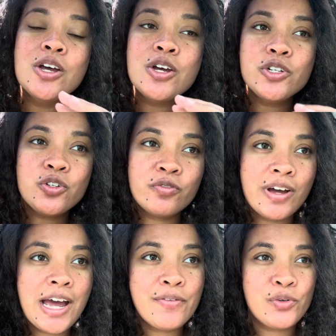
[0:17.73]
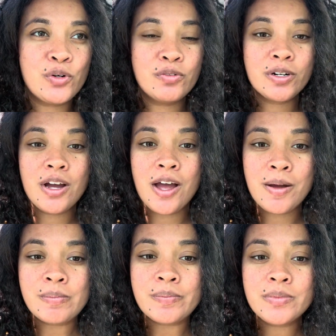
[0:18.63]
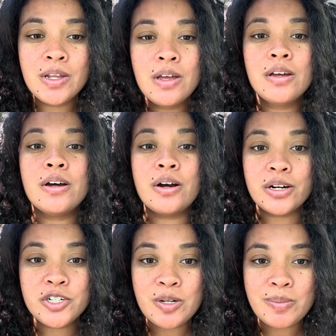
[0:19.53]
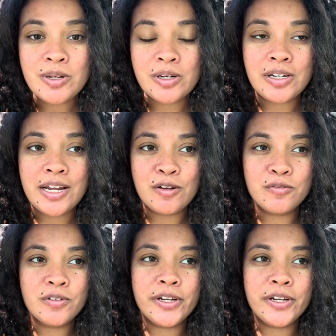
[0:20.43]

survived or overcome a hardship in your life.